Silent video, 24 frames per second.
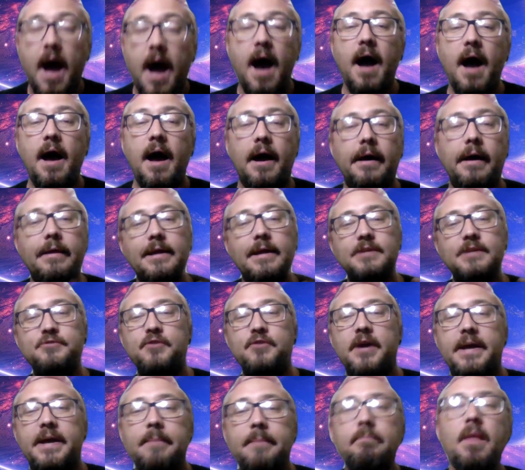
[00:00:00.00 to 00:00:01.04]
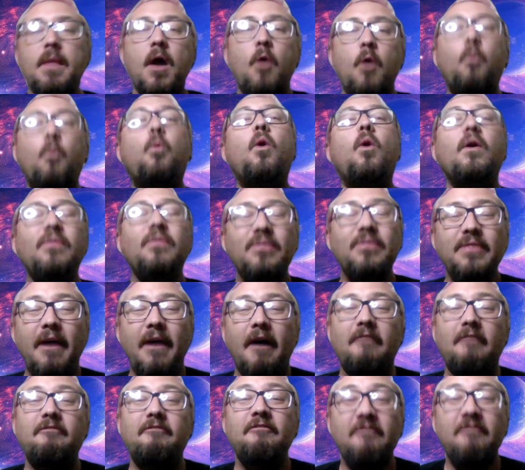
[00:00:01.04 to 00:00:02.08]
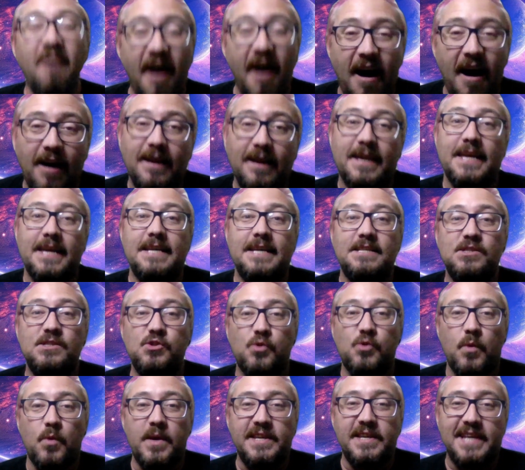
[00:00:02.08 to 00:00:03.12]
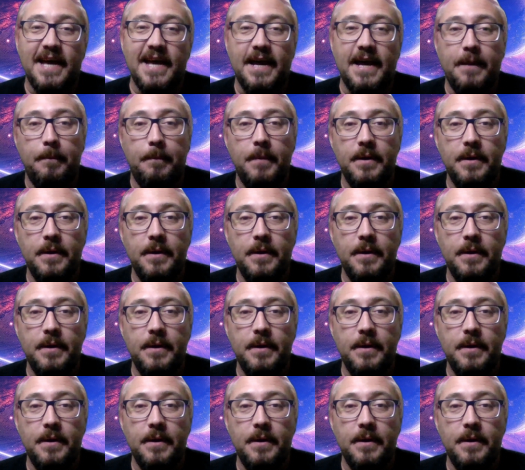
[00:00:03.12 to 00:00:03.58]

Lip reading: Ah, that's right. What the is Squid Game?